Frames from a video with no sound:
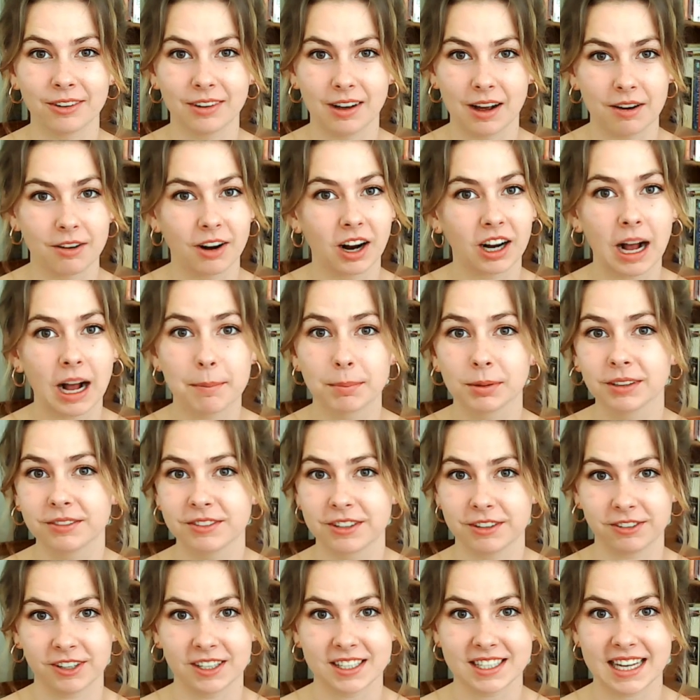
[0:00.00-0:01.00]
a couple of
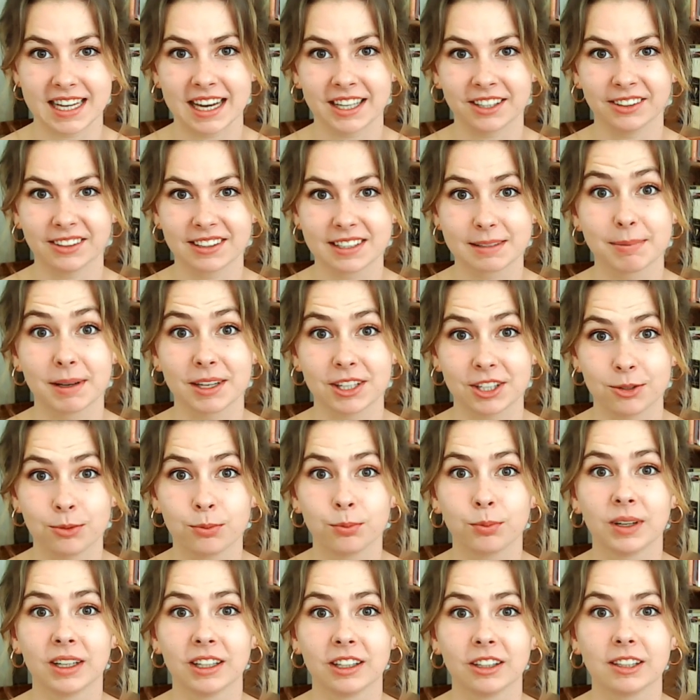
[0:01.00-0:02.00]
different titles, but you
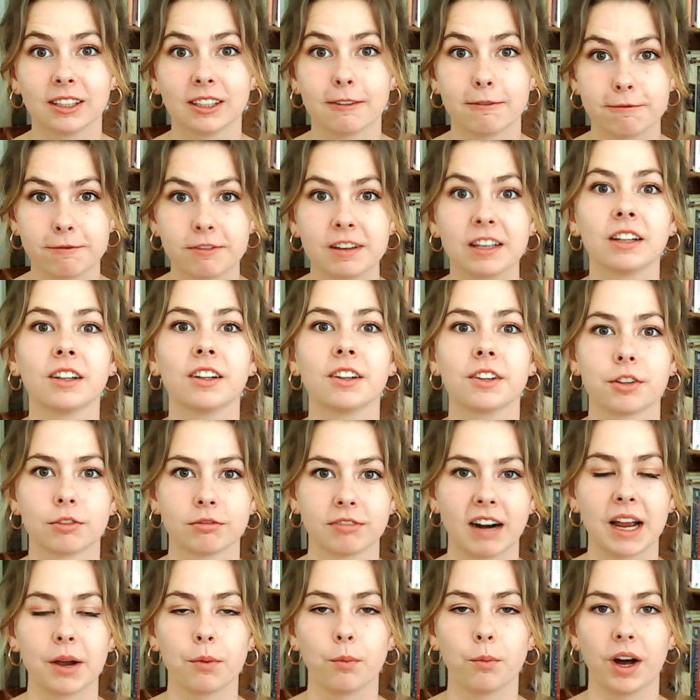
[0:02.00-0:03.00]
will feel the
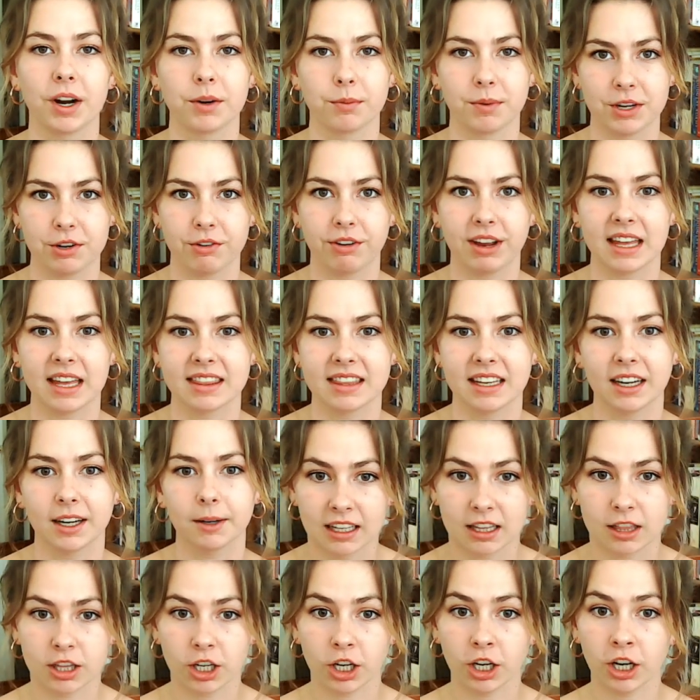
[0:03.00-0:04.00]
right one when you get there.
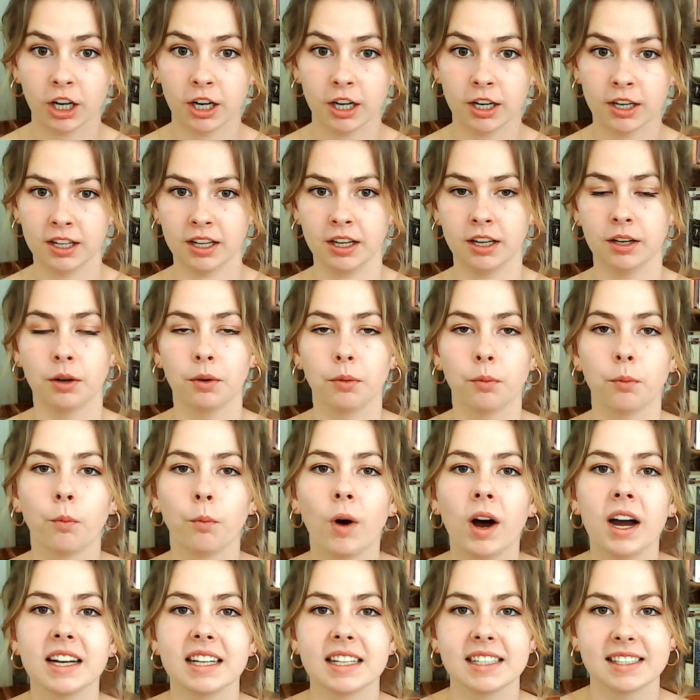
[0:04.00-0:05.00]
Third,
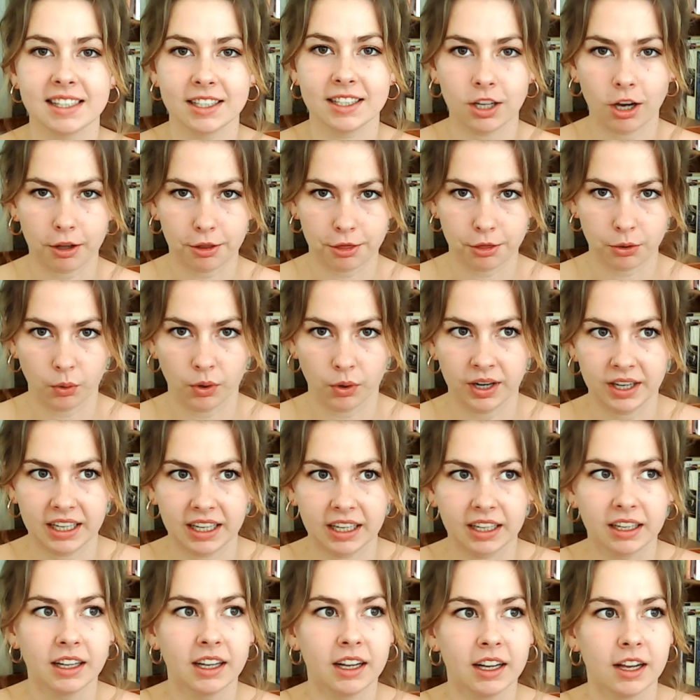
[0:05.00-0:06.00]
what is the
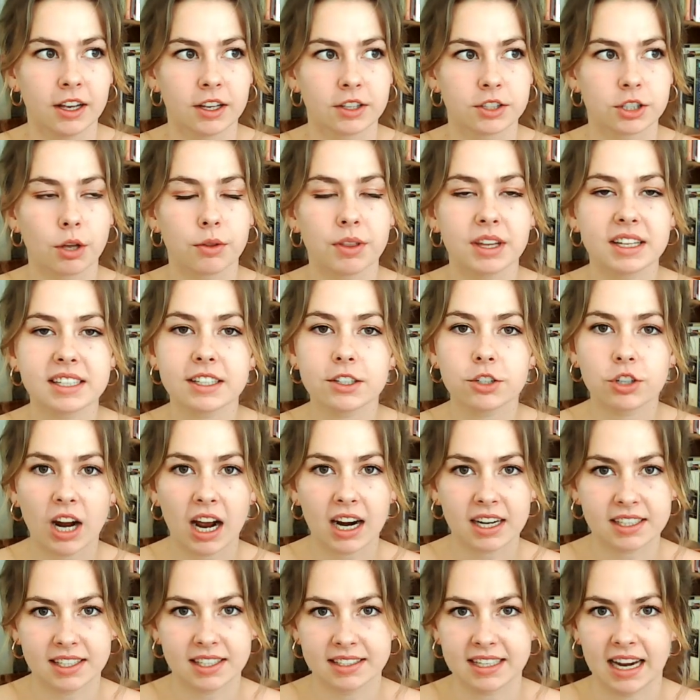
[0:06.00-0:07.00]
authority? So this
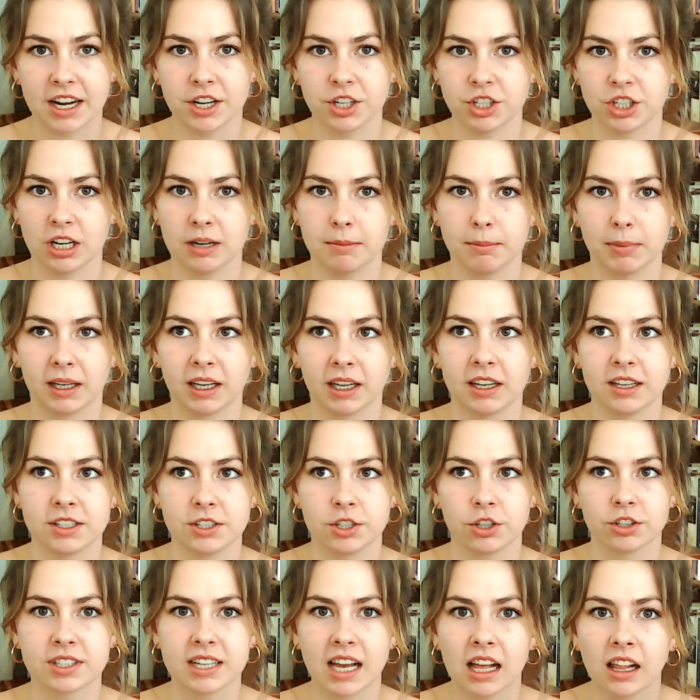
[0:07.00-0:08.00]
attracts attention because
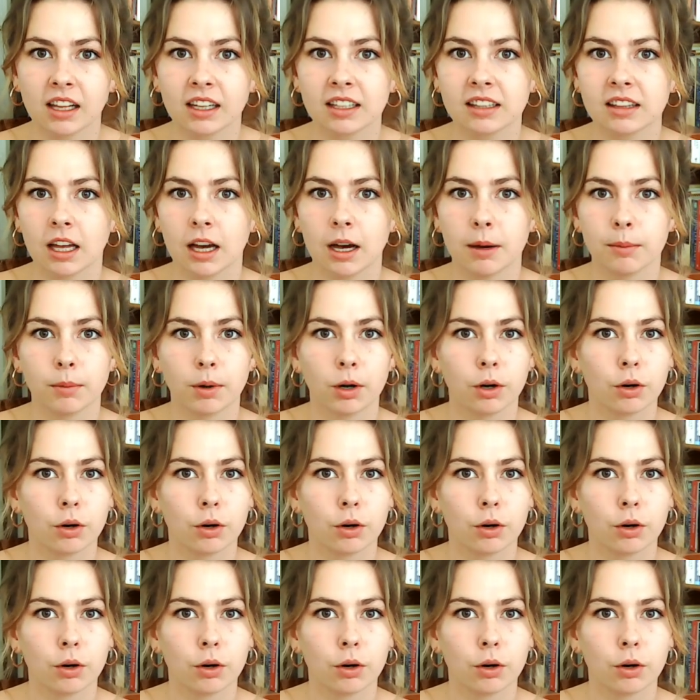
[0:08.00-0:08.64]
you're telling them